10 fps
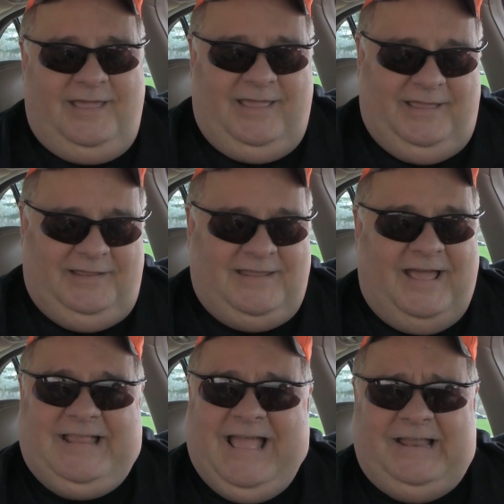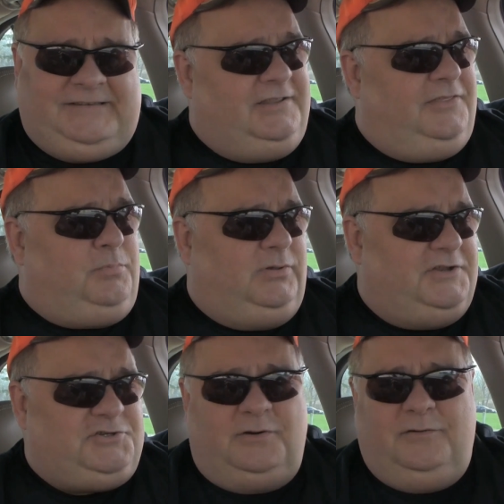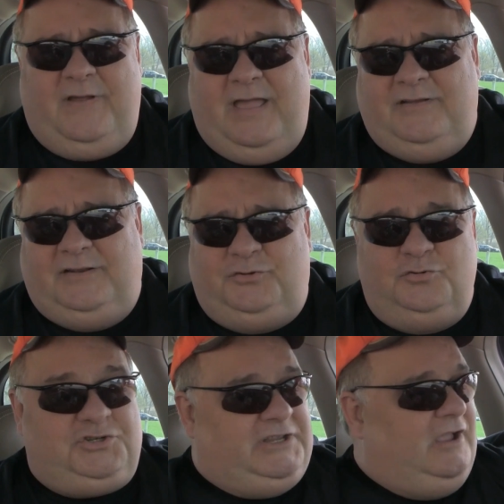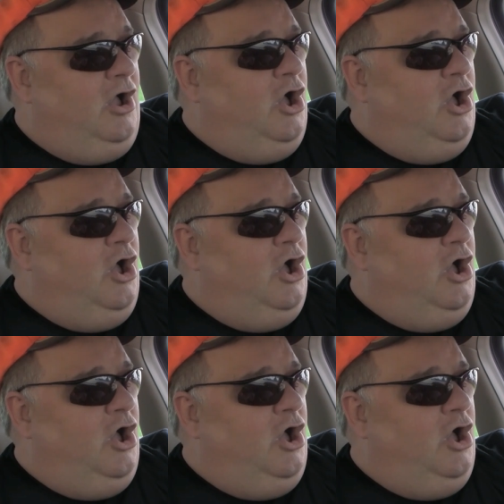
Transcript: and I got the pleasure of having sushi